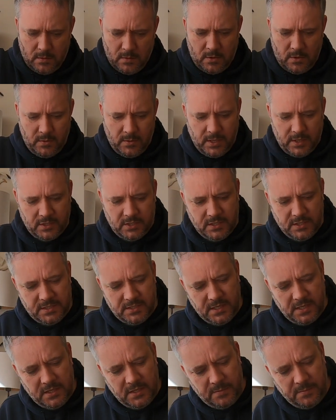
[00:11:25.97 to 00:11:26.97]
I do actually
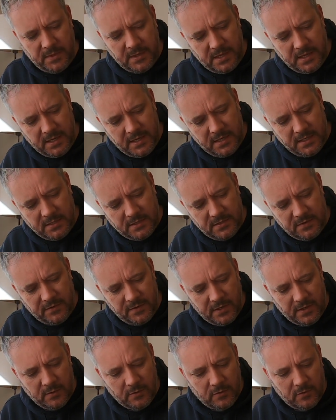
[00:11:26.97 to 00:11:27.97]
see the beginnings of a
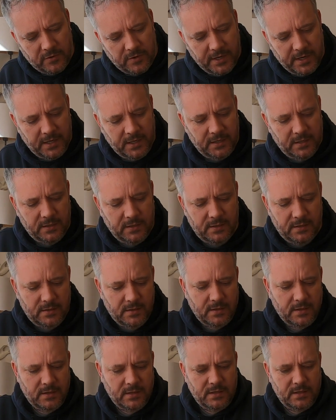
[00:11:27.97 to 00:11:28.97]
little green
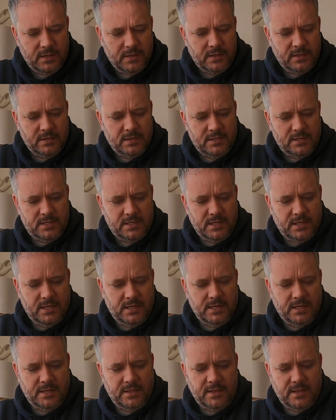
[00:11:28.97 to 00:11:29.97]

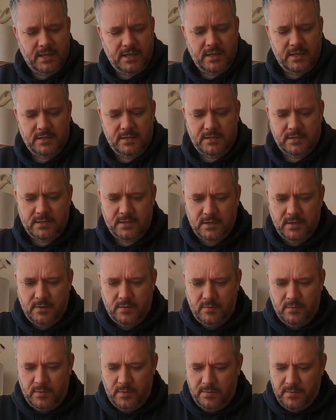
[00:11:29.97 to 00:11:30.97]
seedling there,
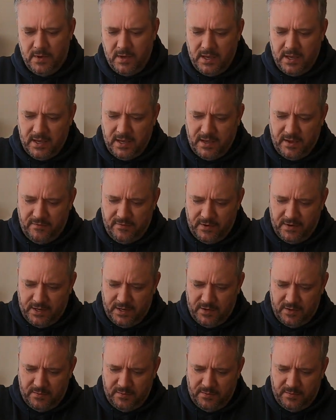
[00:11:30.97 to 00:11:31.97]
so we might have a
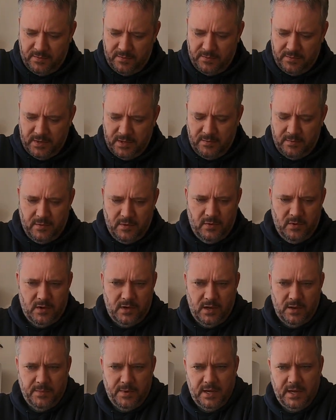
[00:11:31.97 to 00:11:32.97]
little bit more
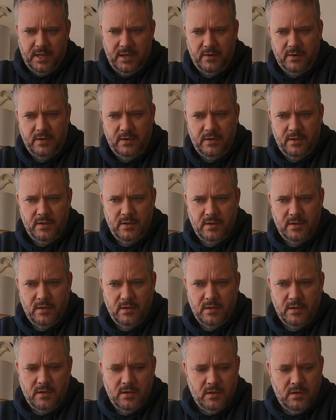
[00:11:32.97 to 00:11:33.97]
coming out
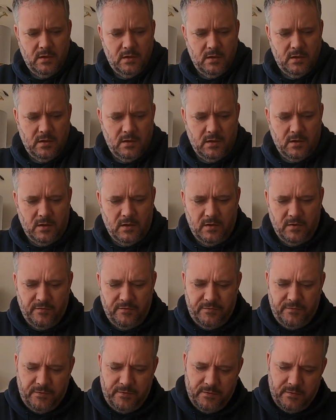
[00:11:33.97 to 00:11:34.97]

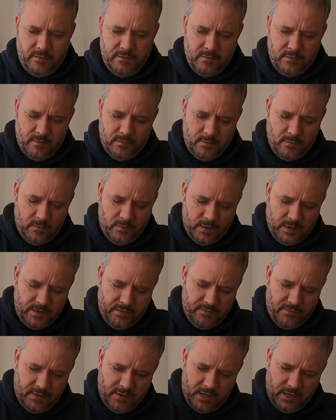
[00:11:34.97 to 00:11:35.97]
of one
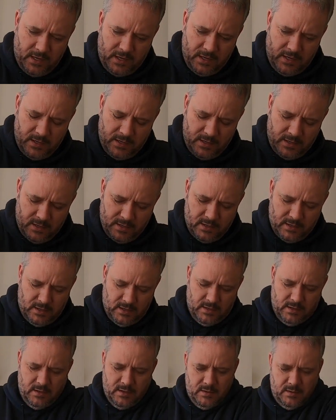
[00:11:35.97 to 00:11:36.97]
of the
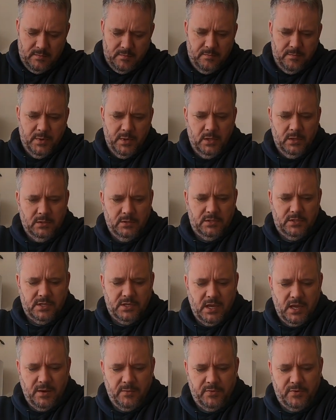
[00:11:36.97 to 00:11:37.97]
Bald
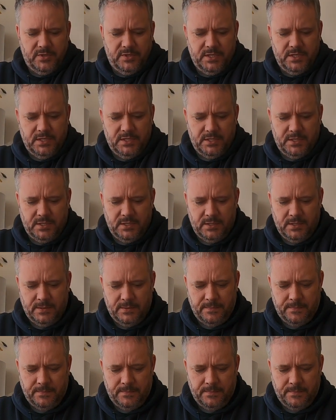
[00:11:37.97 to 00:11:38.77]
Cypresses.